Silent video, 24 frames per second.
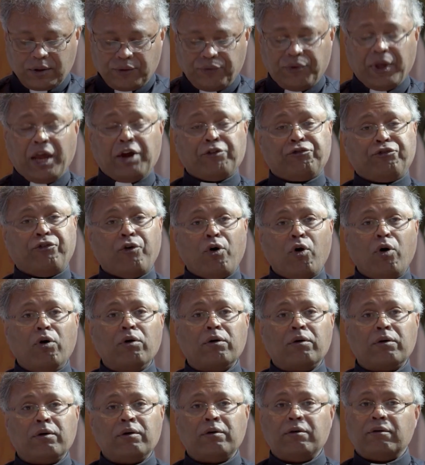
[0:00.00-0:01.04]

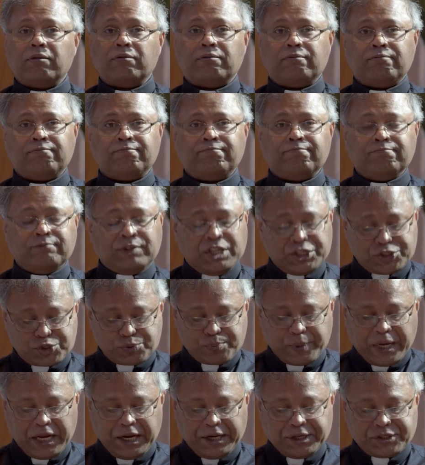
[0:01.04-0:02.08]
Therefore, this
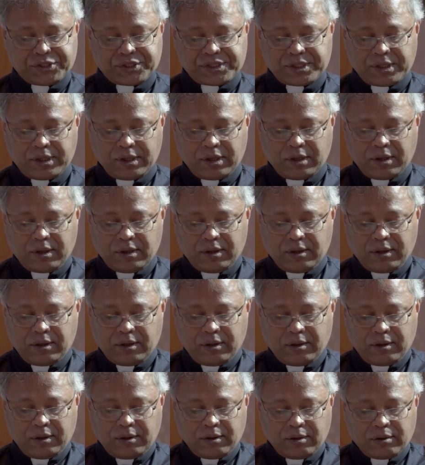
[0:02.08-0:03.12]
means
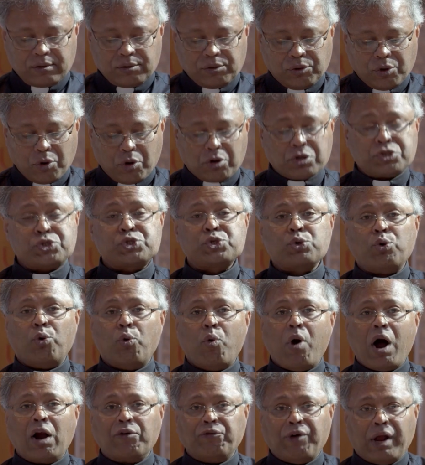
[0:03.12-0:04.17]
those
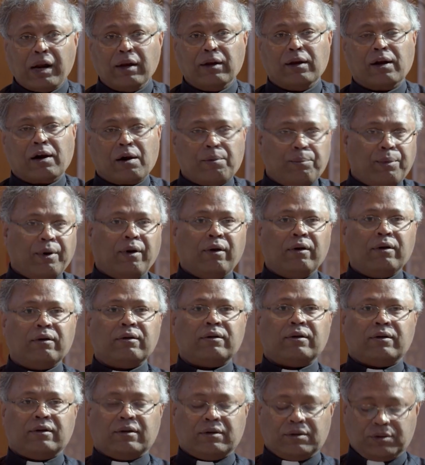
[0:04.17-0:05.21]
who are vulnerable,
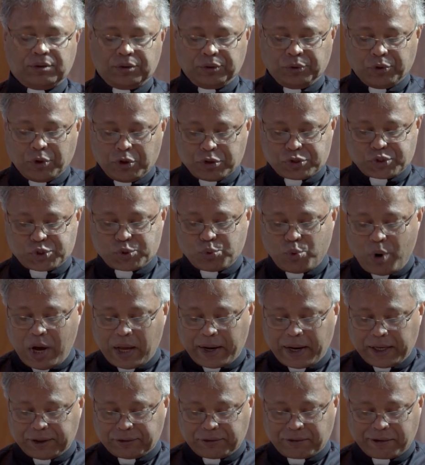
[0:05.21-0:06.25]
those who
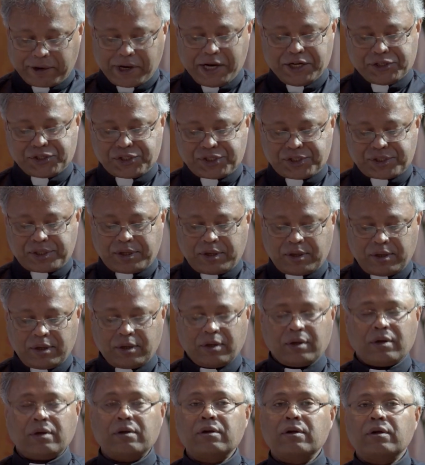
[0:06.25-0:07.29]
are at risk,
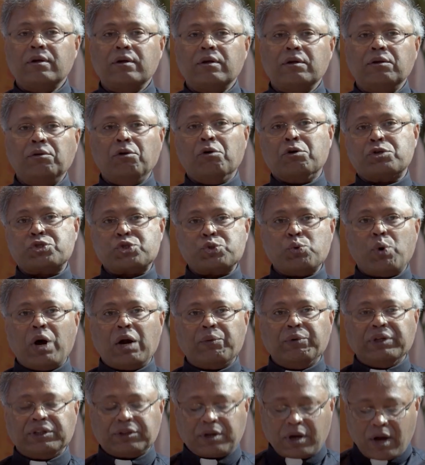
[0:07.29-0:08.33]
those who are
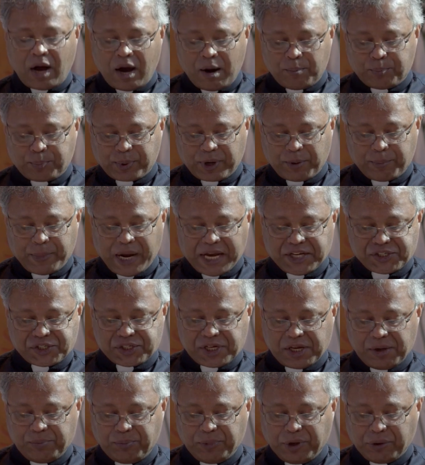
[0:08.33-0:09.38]
with
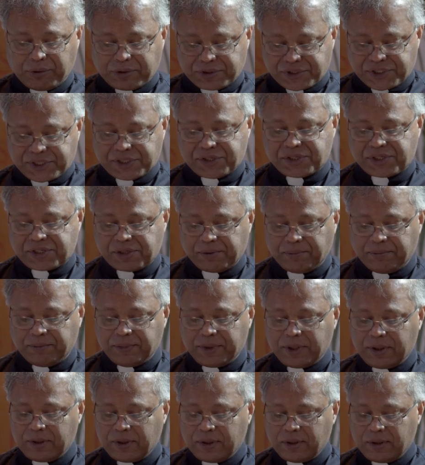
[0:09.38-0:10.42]
compromised immune system,
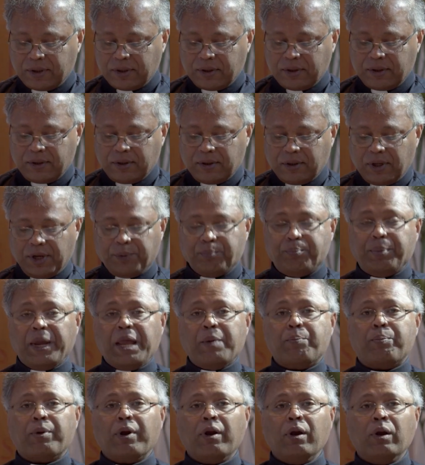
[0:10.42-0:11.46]
and
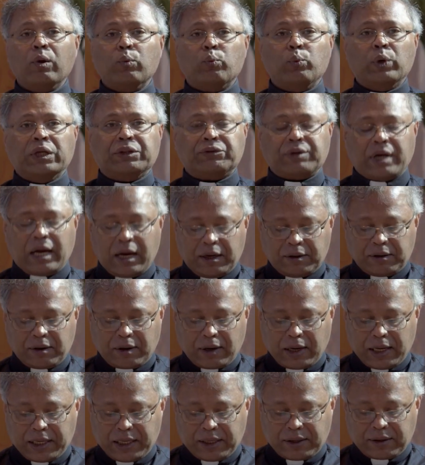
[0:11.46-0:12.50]
people with
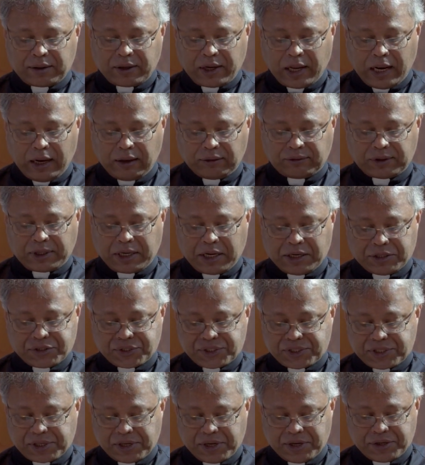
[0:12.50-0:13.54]
underlying health
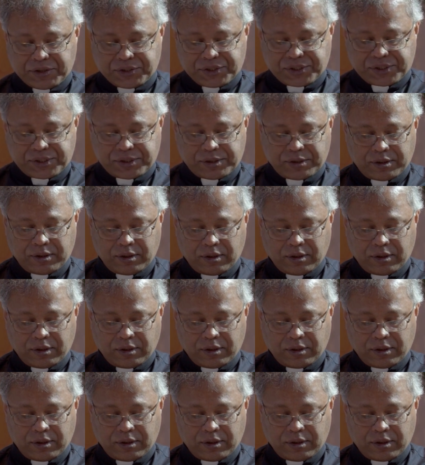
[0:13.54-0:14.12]
concerns,